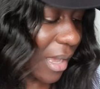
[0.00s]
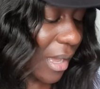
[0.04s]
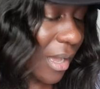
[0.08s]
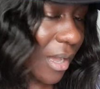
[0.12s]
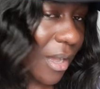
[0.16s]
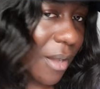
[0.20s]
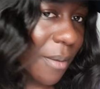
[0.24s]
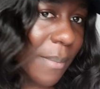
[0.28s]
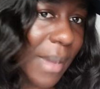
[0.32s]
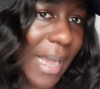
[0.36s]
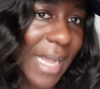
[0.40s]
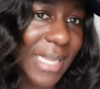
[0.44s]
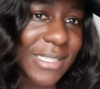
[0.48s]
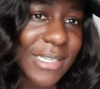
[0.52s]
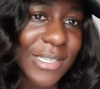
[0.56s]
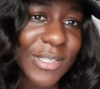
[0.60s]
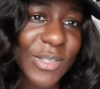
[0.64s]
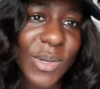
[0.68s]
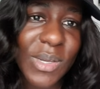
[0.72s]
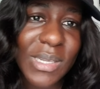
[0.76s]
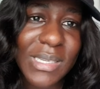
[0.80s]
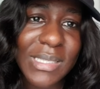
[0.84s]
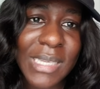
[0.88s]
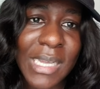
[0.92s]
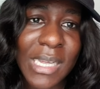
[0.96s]
I did
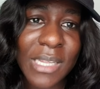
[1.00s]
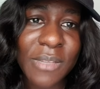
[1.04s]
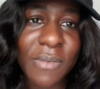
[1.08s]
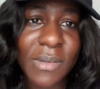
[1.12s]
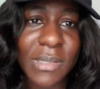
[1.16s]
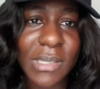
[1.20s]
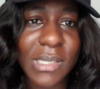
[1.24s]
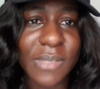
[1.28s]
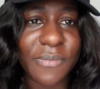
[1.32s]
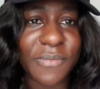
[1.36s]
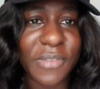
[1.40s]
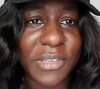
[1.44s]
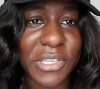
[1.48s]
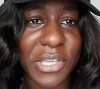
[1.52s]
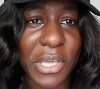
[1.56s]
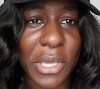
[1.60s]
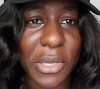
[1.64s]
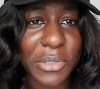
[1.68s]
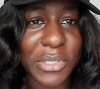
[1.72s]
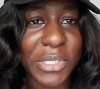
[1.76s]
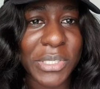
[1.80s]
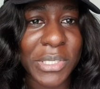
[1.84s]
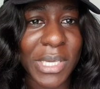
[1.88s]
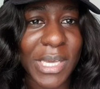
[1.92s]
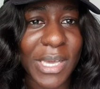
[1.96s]
not intend for this
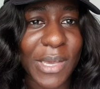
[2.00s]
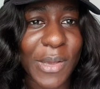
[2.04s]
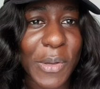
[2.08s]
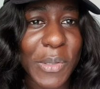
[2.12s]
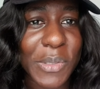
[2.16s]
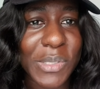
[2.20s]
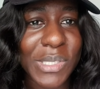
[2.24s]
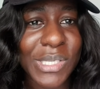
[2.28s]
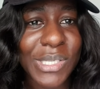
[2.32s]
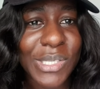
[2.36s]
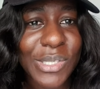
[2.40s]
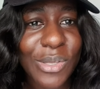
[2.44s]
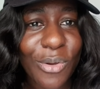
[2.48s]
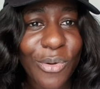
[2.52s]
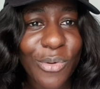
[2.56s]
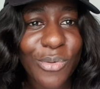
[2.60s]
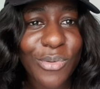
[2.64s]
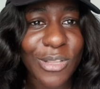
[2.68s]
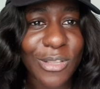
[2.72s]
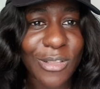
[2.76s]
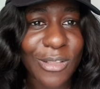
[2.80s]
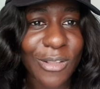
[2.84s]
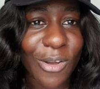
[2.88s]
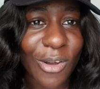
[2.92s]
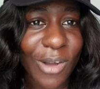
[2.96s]
video to go so
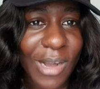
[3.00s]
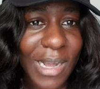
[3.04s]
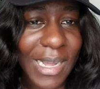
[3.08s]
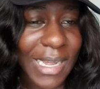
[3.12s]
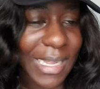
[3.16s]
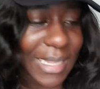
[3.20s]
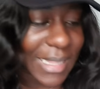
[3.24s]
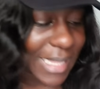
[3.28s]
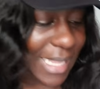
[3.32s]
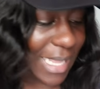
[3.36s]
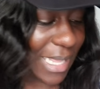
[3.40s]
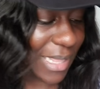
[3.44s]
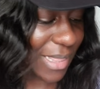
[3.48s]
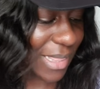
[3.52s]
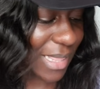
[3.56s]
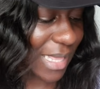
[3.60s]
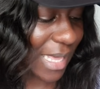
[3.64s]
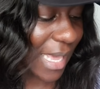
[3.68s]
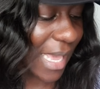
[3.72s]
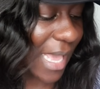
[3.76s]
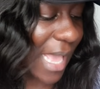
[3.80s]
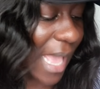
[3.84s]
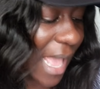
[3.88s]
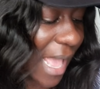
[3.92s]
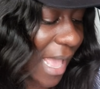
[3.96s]
long and
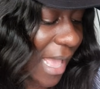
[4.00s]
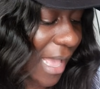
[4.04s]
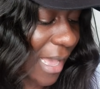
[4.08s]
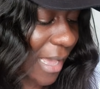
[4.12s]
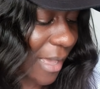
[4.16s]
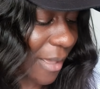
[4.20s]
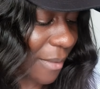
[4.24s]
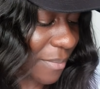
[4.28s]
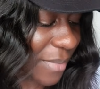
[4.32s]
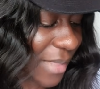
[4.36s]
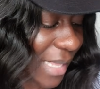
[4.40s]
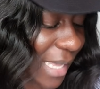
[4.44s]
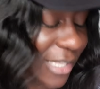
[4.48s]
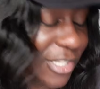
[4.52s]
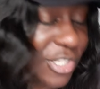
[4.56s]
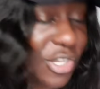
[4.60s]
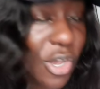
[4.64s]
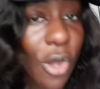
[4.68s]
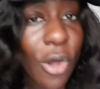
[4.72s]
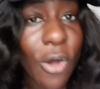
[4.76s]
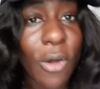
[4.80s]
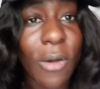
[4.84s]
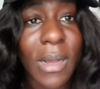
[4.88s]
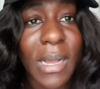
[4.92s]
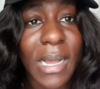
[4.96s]
lengthy, and that's
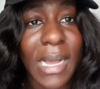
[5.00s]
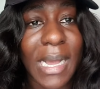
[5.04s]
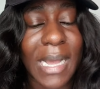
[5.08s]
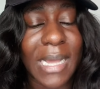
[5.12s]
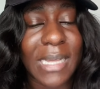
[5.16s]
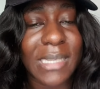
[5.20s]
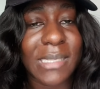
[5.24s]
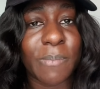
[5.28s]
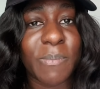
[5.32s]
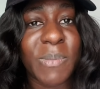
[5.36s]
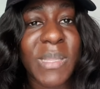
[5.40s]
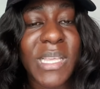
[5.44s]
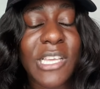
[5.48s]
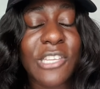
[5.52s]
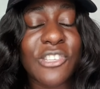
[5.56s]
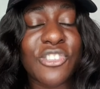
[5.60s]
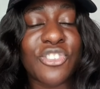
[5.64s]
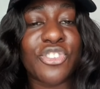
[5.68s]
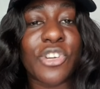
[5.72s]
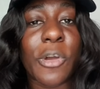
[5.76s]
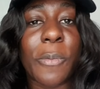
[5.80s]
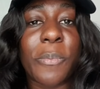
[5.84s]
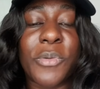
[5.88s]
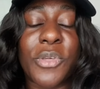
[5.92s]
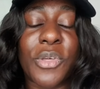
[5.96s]
all, guys.
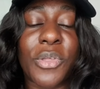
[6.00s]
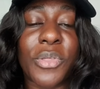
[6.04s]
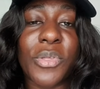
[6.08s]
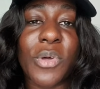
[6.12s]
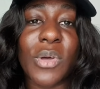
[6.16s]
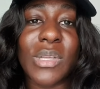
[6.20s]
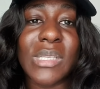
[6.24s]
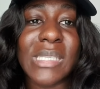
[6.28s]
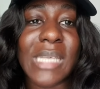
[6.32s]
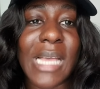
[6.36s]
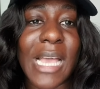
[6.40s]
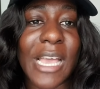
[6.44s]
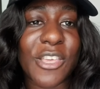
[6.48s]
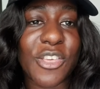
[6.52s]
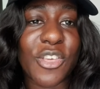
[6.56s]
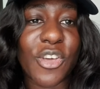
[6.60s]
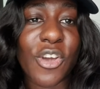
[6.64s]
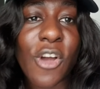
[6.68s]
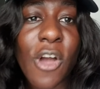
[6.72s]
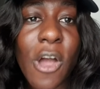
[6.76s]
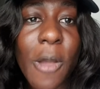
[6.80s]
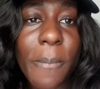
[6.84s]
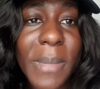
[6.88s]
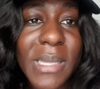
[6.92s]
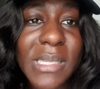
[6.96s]
Please drop your thoughts and
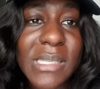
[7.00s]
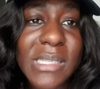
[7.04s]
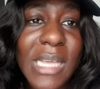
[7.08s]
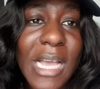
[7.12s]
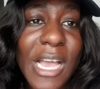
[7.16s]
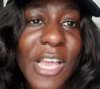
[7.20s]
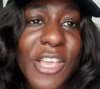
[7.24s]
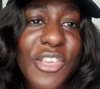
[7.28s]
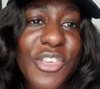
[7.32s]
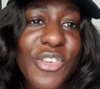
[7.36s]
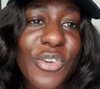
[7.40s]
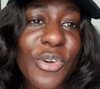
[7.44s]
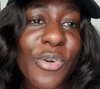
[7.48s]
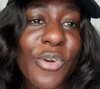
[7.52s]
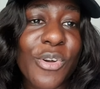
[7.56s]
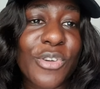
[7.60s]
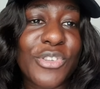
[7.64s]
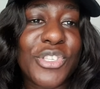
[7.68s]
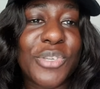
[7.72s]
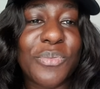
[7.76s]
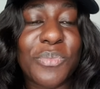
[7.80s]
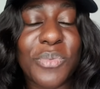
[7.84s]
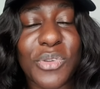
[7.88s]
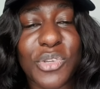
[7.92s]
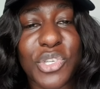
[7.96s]
your comments and your
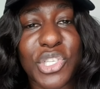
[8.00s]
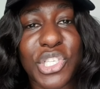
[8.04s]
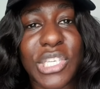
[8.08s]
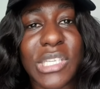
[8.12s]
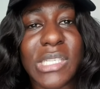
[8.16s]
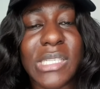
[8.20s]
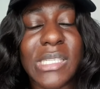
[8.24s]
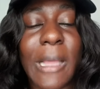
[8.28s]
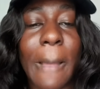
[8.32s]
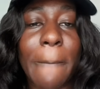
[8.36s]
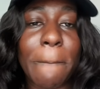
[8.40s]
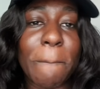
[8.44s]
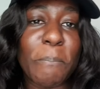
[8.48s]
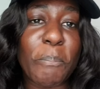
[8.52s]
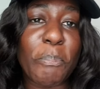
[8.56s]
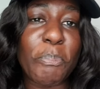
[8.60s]
contributions